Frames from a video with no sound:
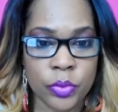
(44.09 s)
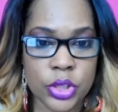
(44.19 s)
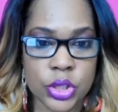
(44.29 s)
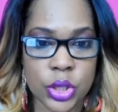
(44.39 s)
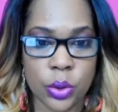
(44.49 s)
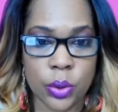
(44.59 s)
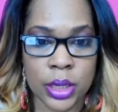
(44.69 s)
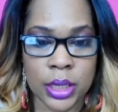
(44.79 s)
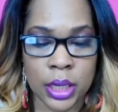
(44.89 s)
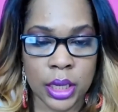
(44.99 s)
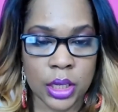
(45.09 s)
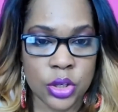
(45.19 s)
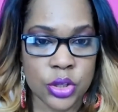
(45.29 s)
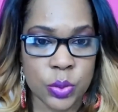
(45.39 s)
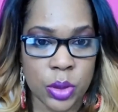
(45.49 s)
So, again, you
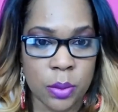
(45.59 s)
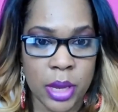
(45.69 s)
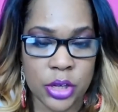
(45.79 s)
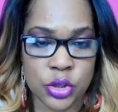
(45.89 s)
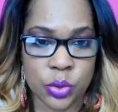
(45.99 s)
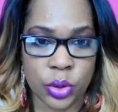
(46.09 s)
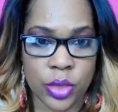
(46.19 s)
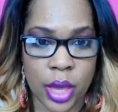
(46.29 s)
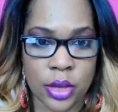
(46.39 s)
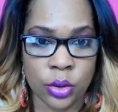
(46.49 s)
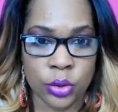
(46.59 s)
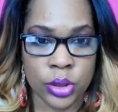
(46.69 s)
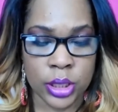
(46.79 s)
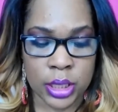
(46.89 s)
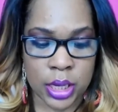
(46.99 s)
just want to make sure that you're
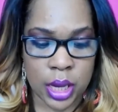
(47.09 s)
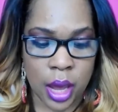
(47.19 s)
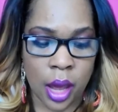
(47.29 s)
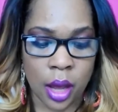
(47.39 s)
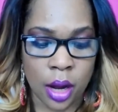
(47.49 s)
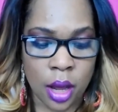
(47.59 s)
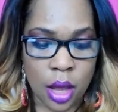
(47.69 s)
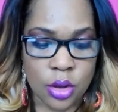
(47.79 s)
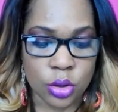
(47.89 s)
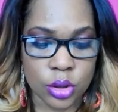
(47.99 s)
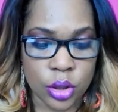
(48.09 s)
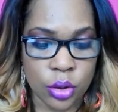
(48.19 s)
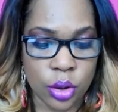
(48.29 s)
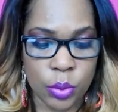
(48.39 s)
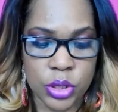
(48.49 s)
looking at your
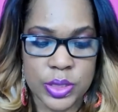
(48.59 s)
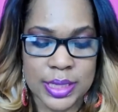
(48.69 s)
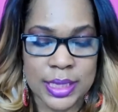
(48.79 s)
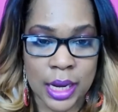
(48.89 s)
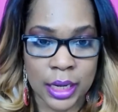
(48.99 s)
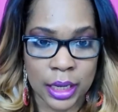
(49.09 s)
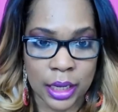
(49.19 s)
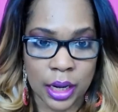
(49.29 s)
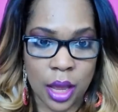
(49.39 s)
logo when you design it.